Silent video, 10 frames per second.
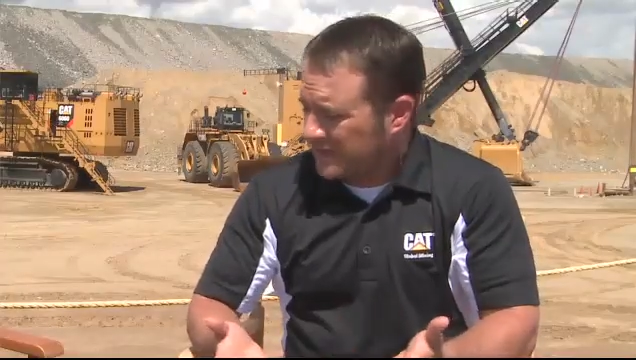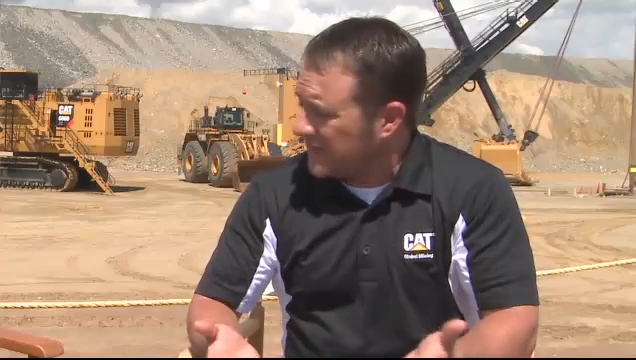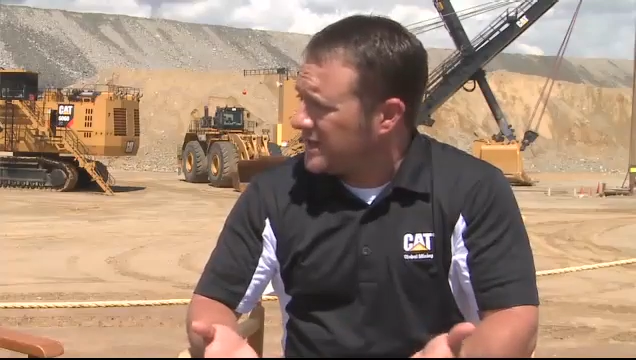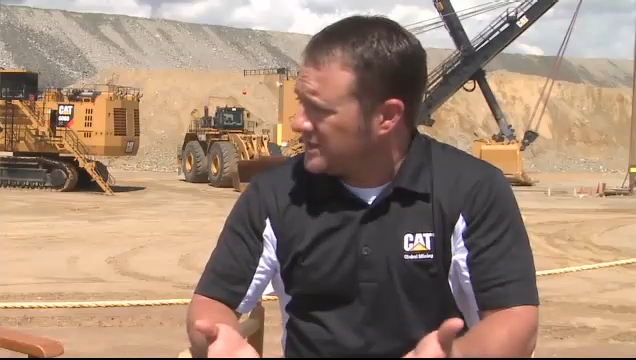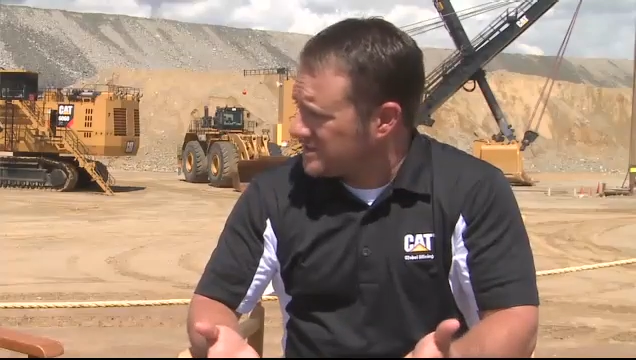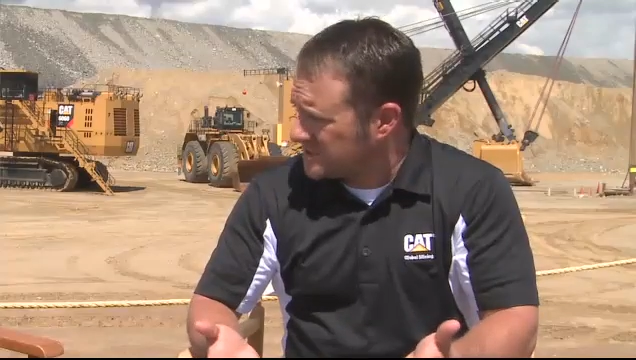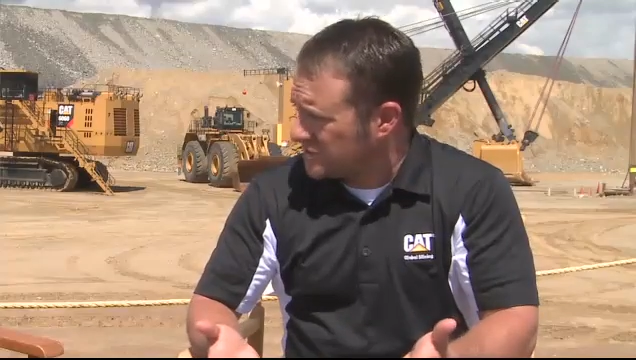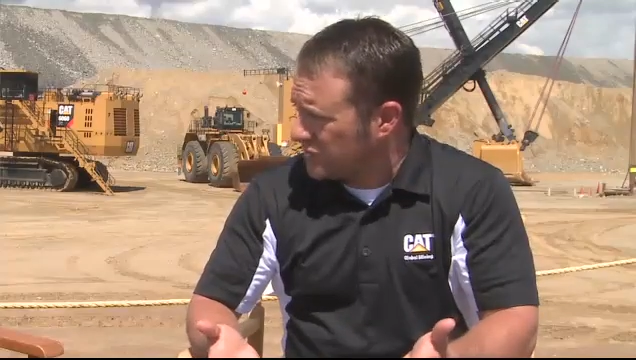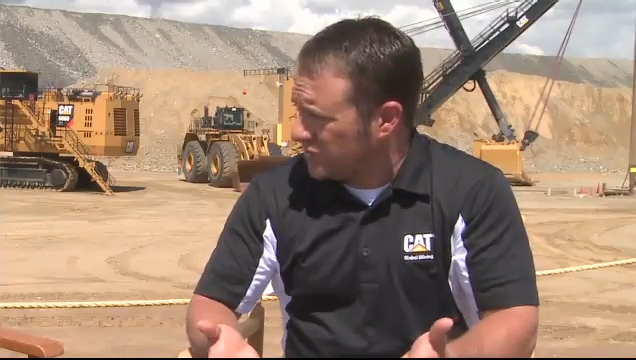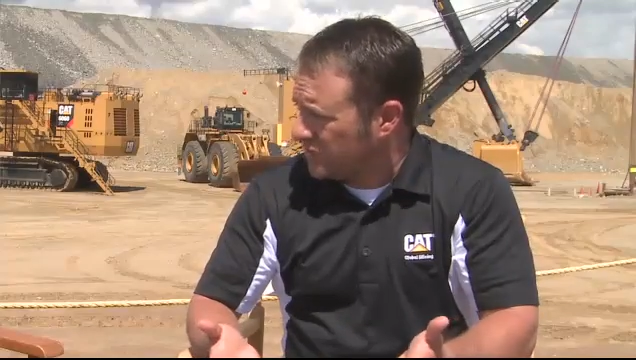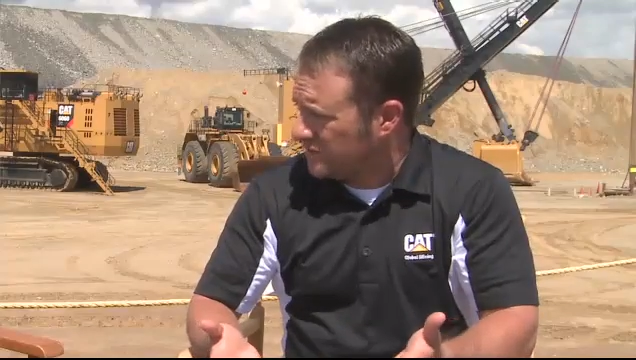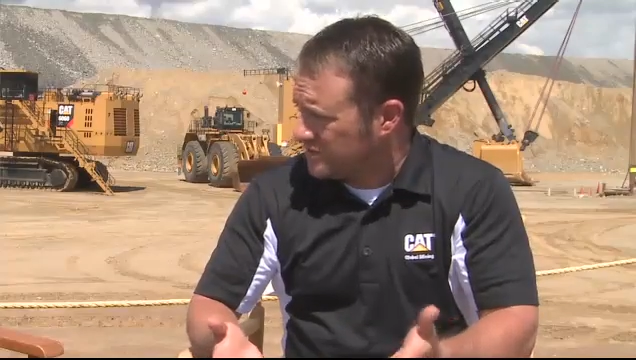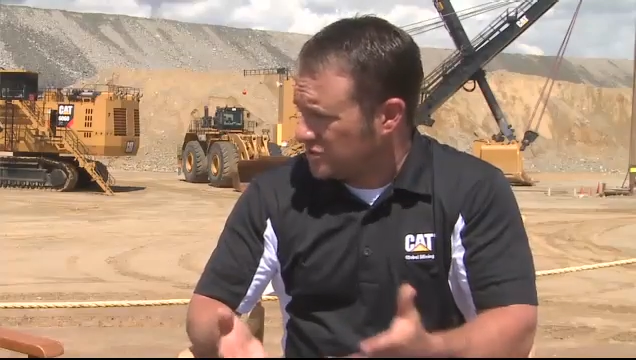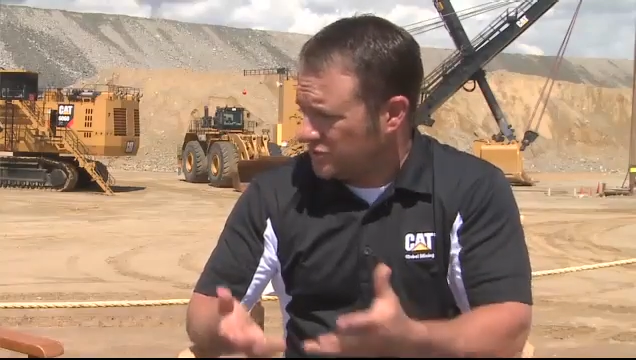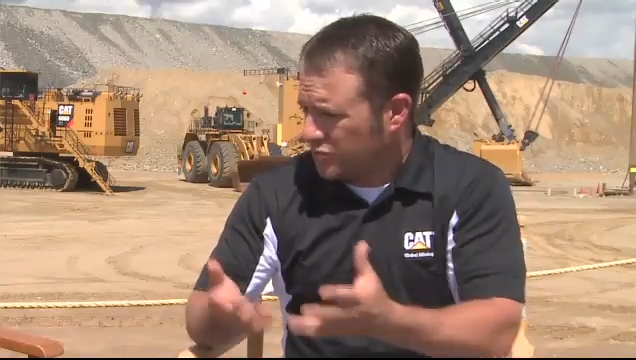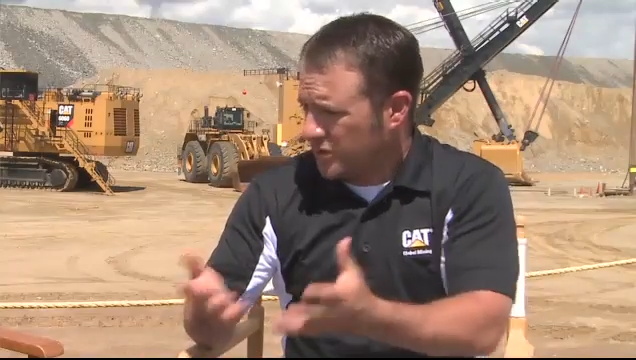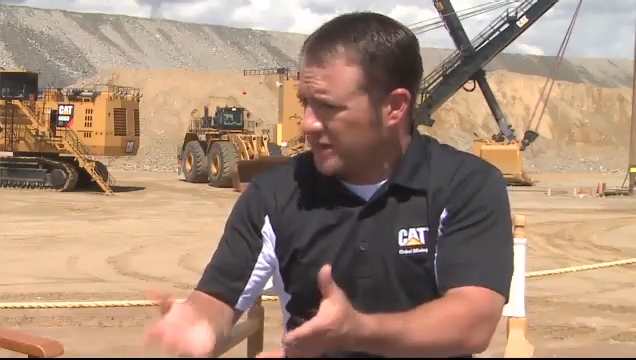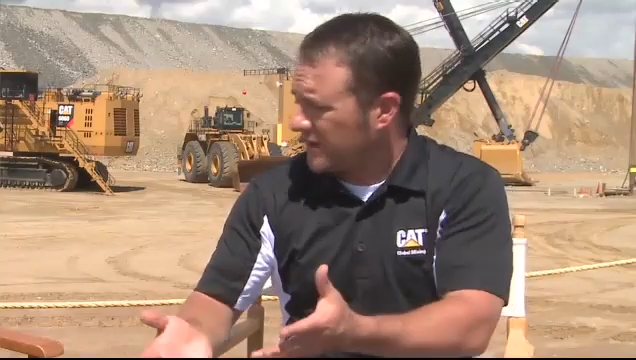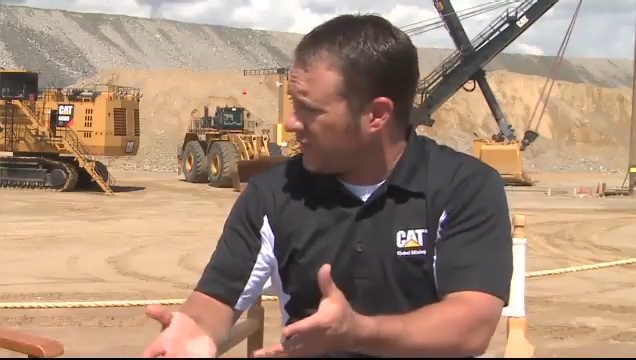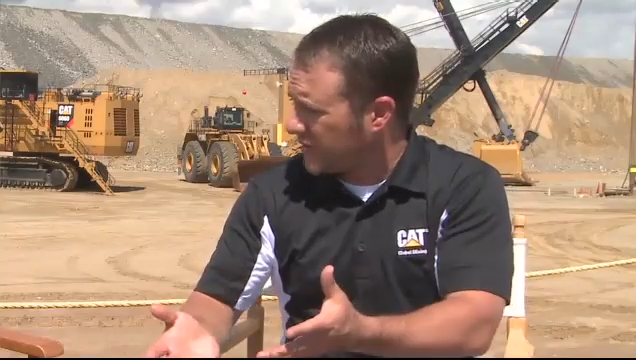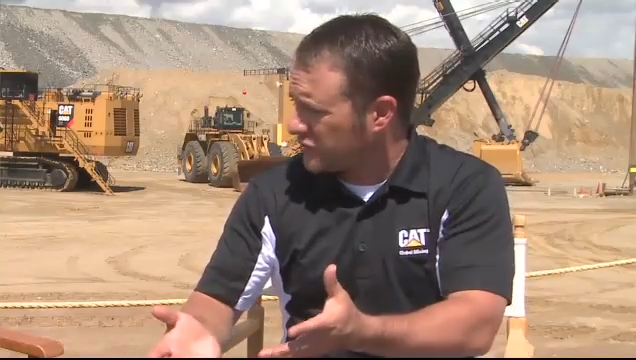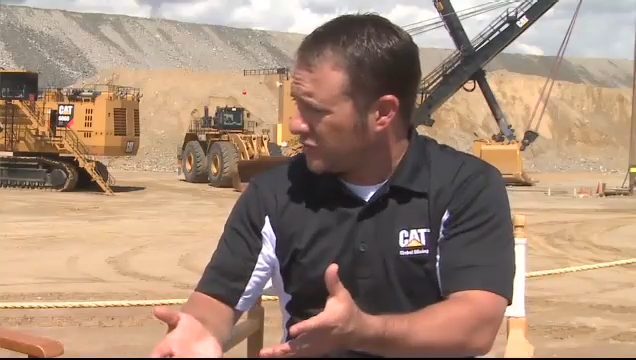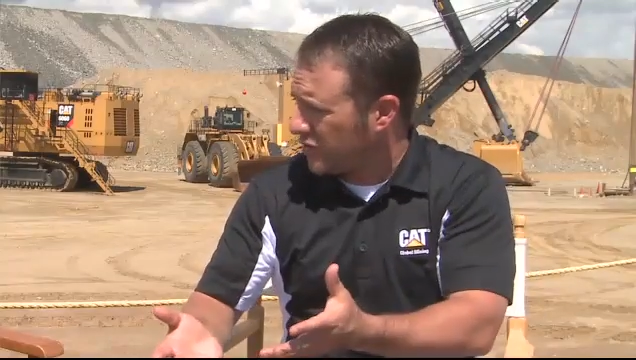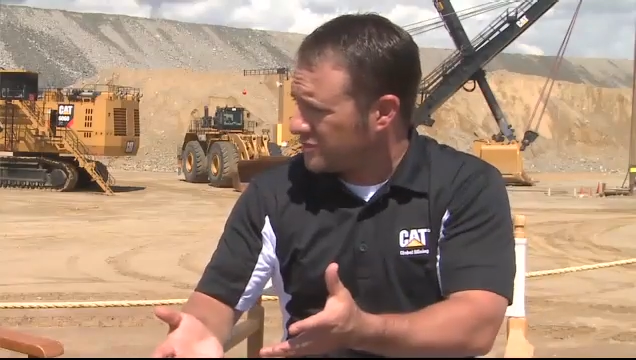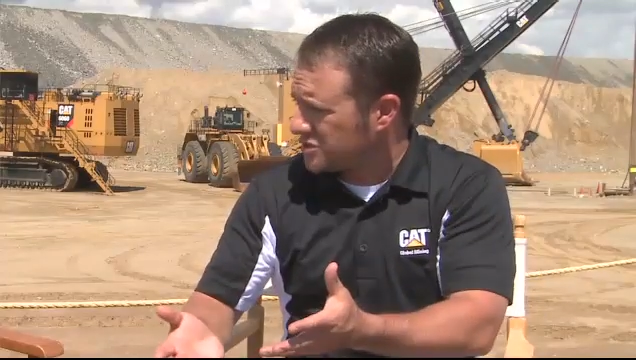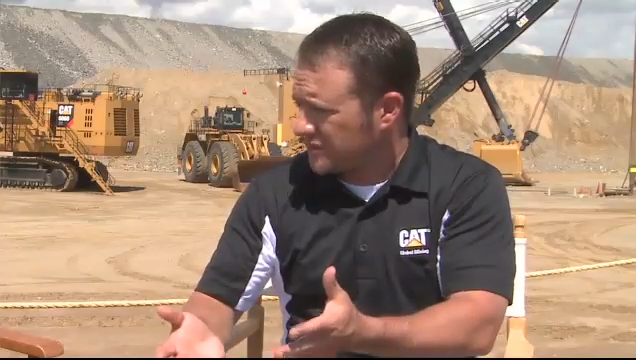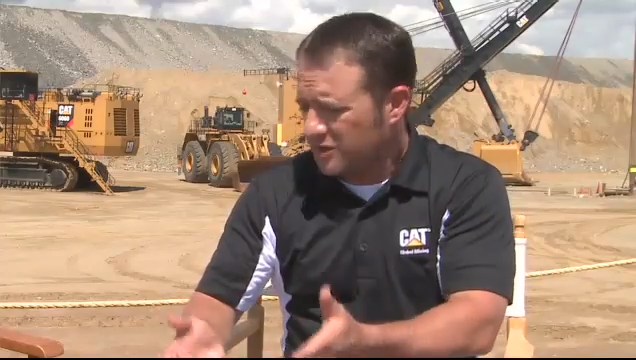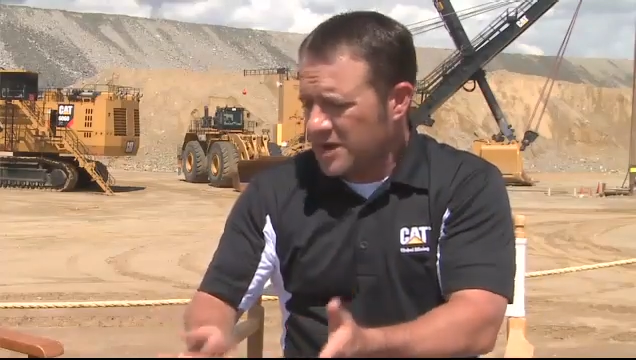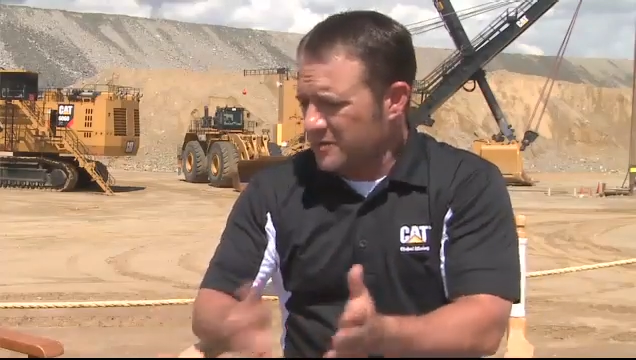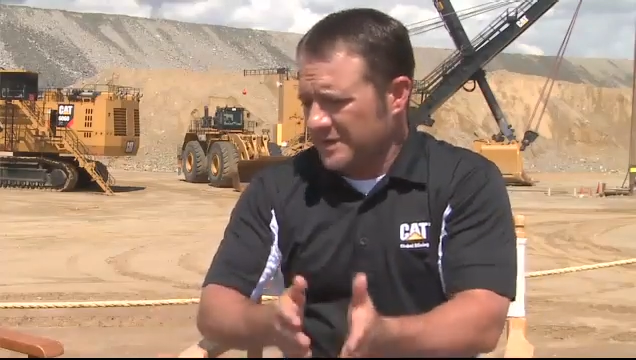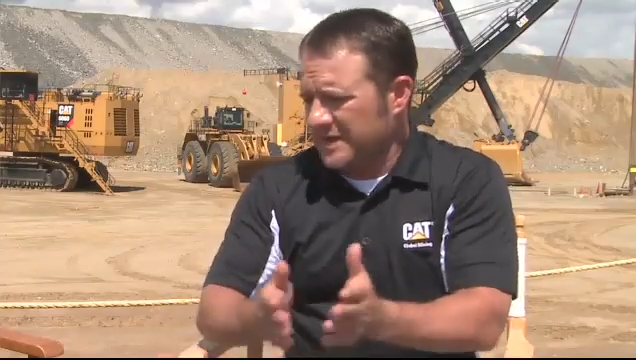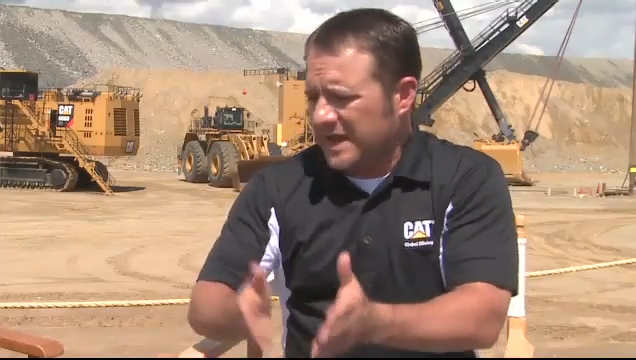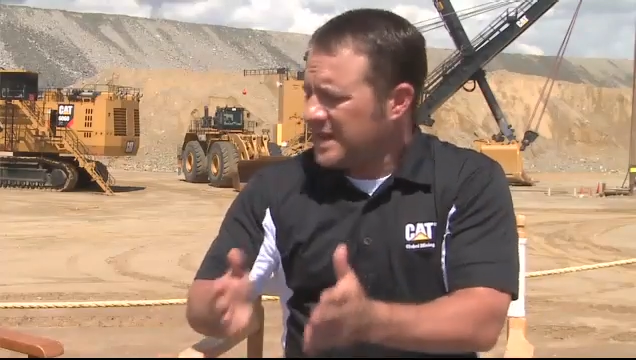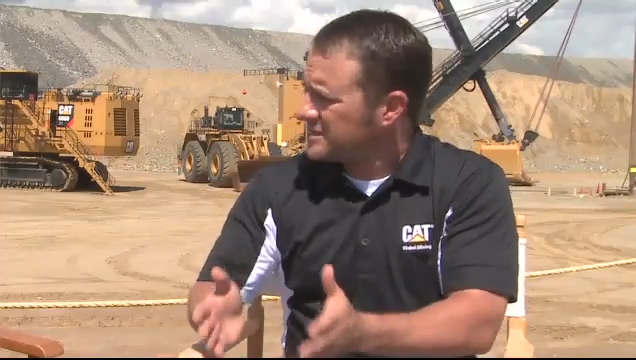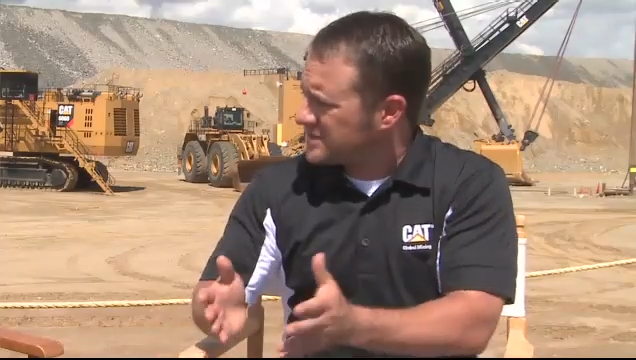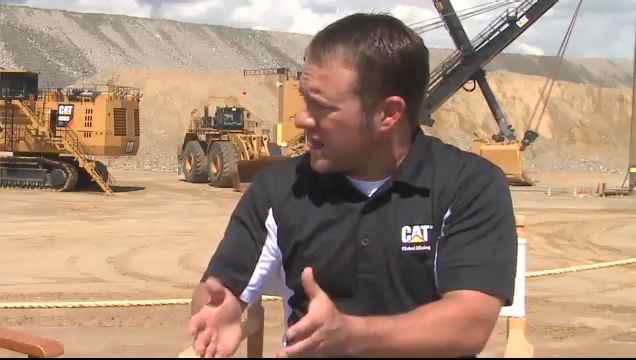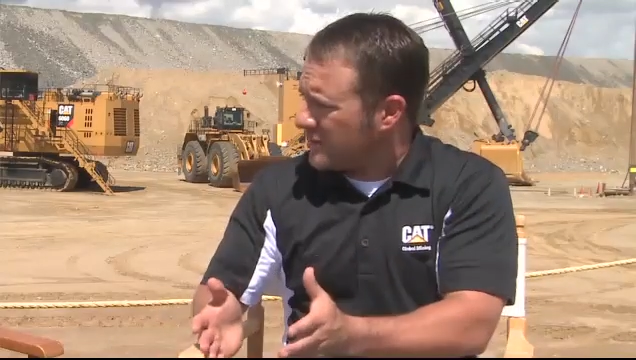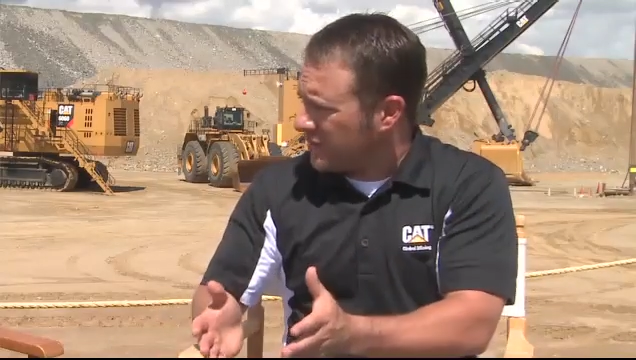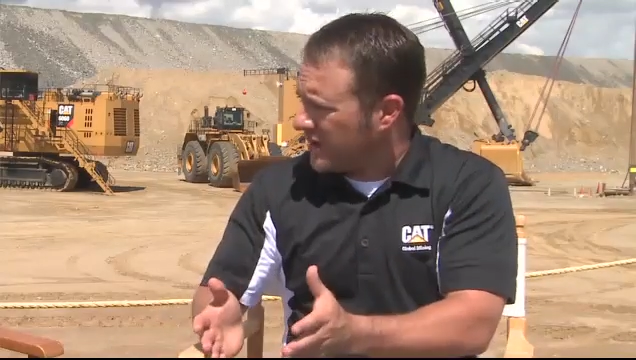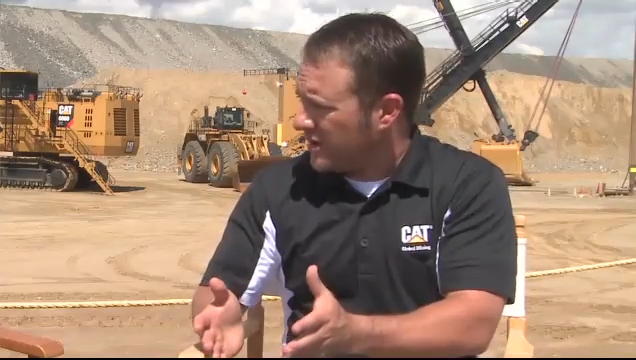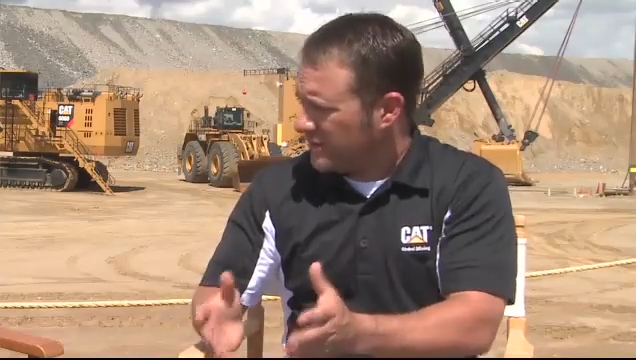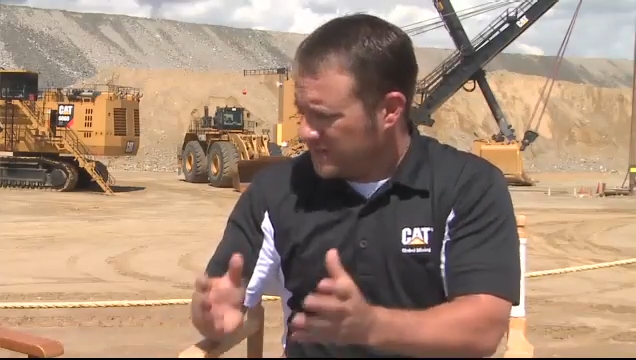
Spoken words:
keys to putting in an electric rope shovel, but you can't stop there.